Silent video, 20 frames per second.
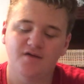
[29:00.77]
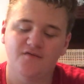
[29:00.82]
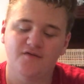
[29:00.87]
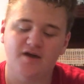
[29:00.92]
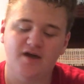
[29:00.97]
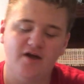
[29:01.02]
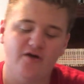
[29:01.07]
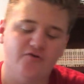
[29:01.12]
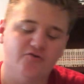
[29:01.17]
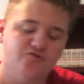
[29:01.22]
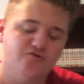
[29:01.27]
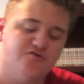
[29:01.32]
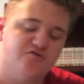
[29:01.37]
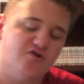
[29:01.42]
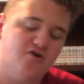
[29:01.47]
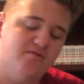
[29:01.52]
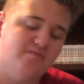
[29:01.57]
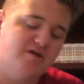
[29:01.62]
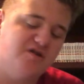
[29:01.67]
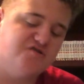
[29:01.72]
The characters
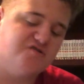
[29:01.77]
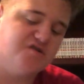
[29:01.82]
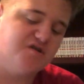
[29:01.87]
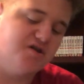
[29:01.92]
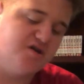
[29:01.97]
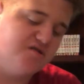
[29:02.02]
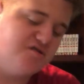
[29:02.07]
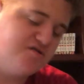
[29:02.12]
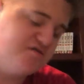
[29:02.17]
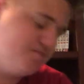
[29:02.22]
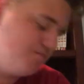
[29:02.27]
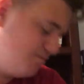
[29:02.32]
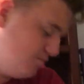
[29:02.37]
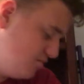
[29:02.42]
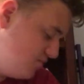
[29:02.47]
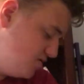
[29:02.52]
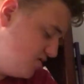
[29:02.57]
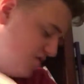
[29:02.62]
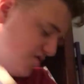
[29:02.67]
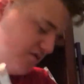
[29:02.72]
are amazing. It's
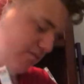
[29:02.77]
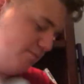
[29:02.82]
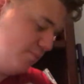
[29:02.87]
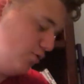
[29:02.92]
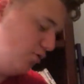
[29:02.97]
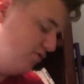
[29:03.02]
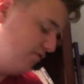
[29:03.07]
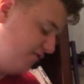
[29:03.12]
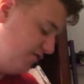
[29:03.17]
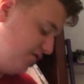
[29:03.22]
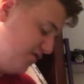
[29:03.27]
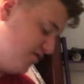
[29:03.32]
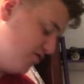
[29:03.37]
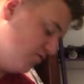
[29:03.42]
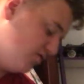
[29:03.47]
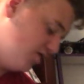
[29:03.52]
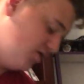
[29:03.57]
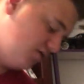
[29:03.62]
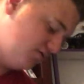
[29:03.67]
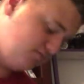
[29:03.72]
just a beautiful
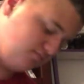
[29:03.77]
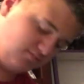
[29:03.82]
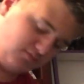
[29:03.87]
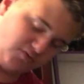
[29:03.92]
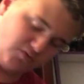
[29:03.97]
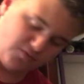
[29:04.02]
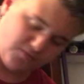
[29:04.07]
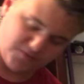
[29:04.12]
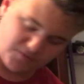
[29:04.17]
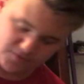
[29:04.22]
story through and